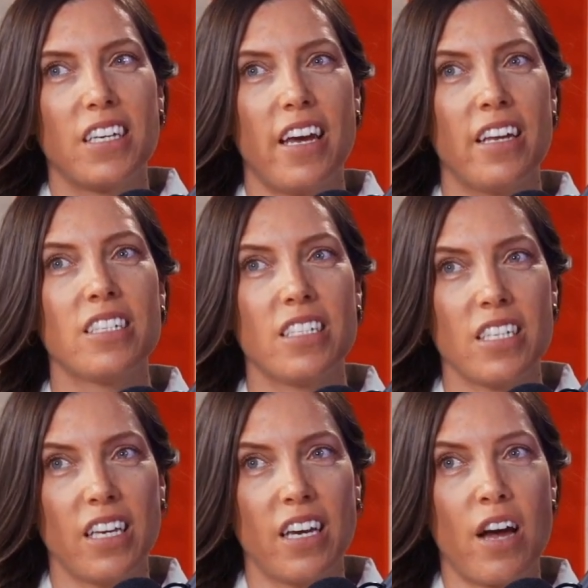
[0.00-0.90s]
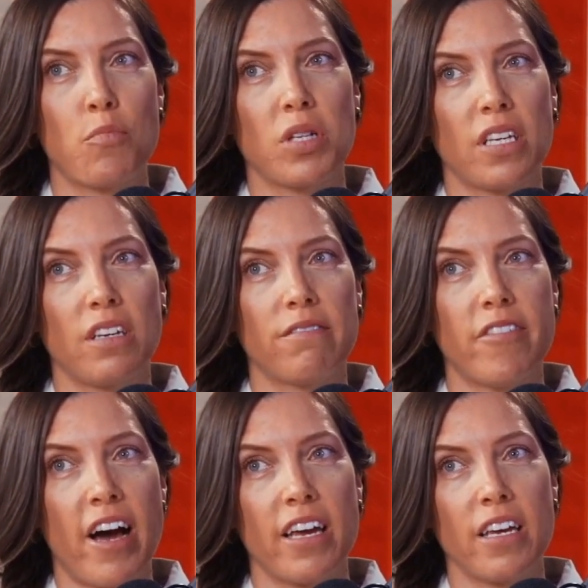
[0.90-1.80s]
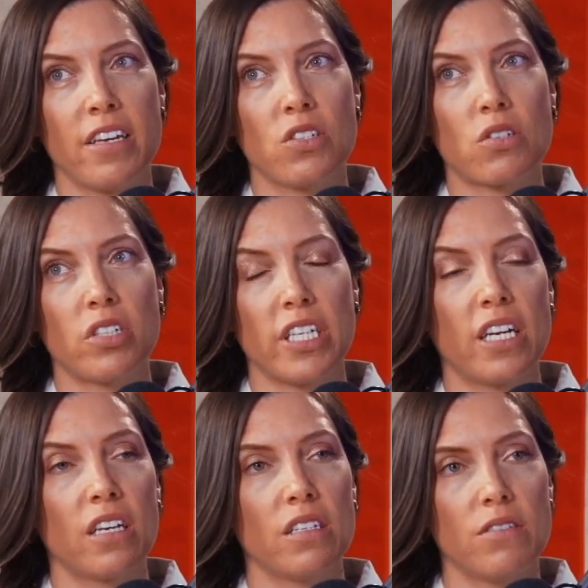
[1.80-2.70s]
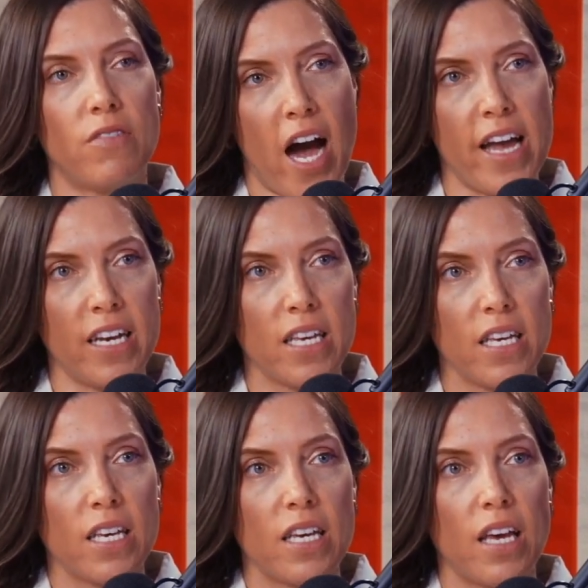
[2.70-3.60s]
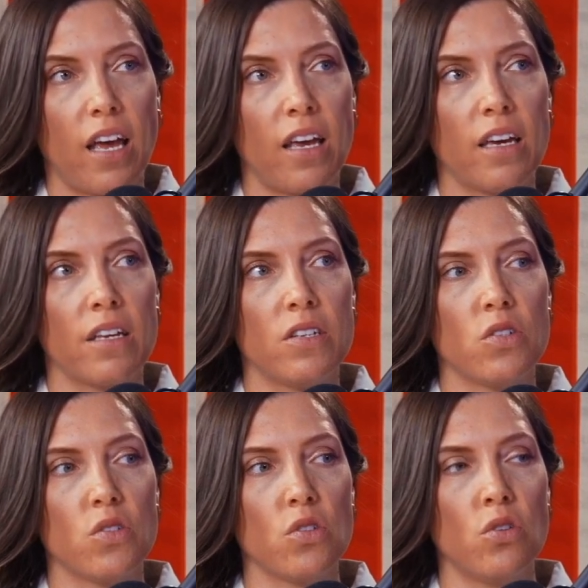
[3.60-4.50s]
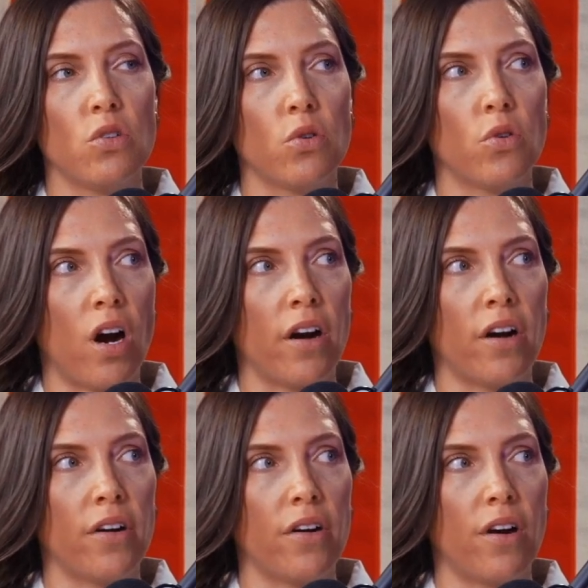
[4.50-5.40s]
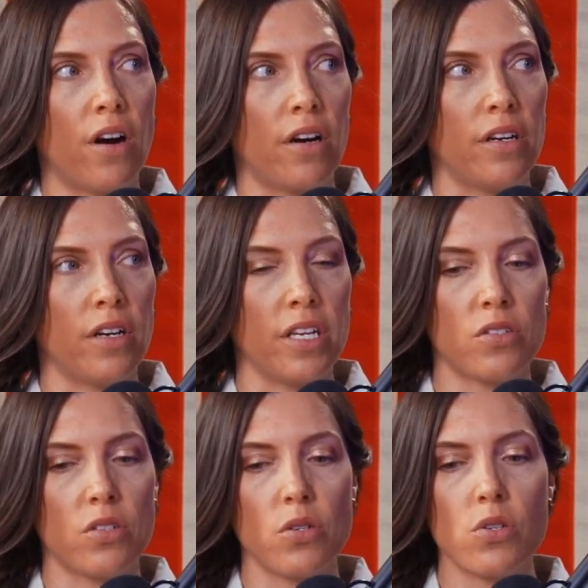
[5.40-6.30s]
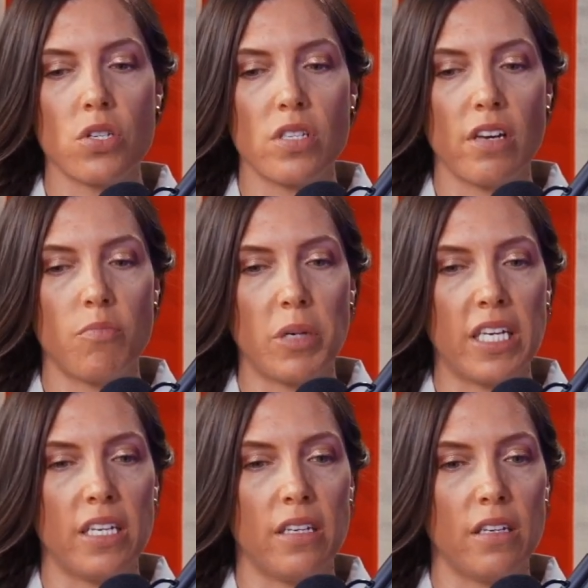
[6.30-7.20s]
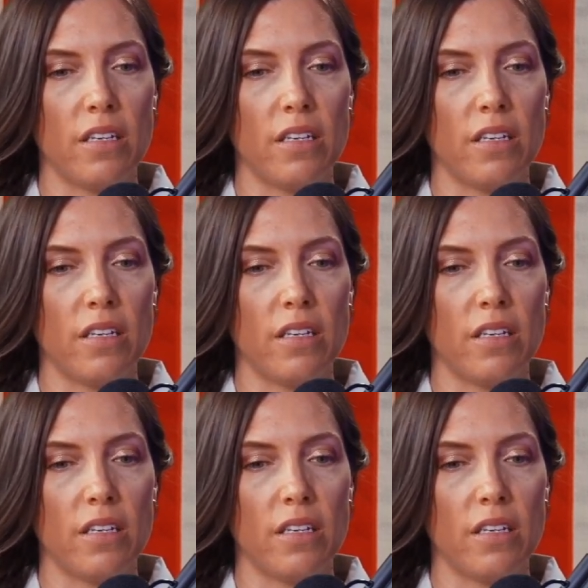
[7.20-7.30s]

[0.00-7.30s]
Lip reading: entity, I believe, that is creating a divide. And, our institutions have been